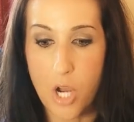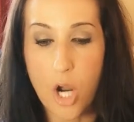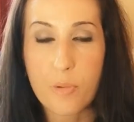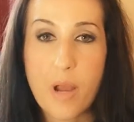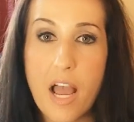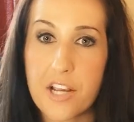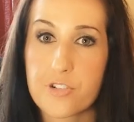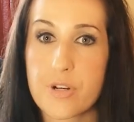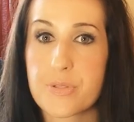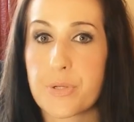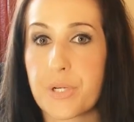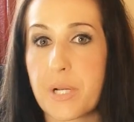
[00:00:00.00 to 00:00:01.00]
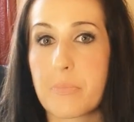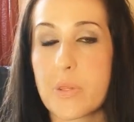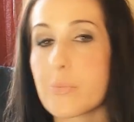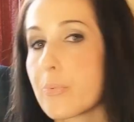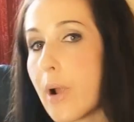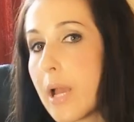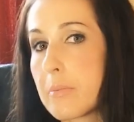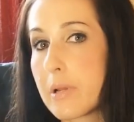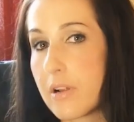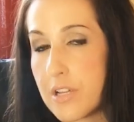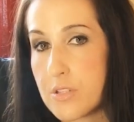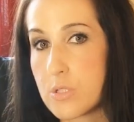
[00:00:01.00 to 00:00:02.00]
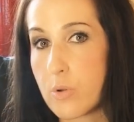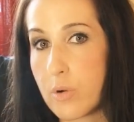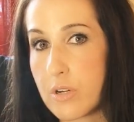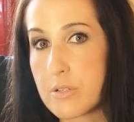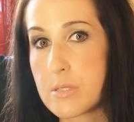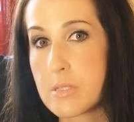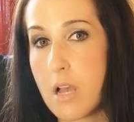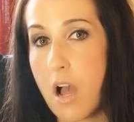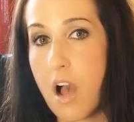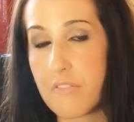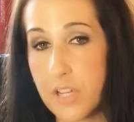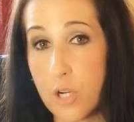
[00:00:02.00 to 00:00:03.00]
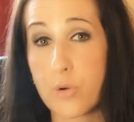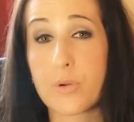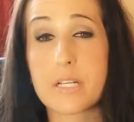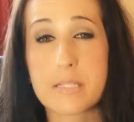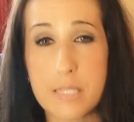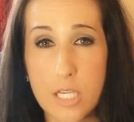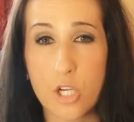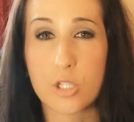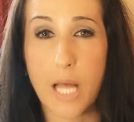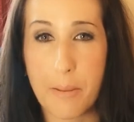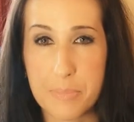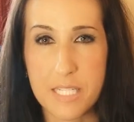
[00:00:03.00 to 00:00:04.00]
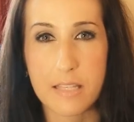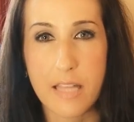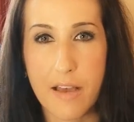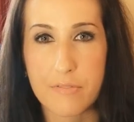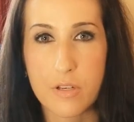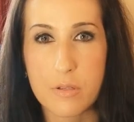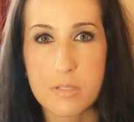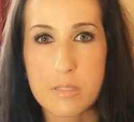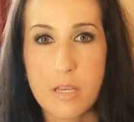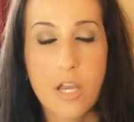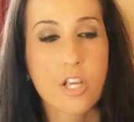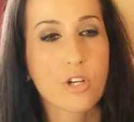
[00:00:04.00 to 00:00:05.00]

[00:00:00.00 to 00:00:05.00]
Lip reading: Carbohydrates are going to be the primary source of increasing your leptin levels.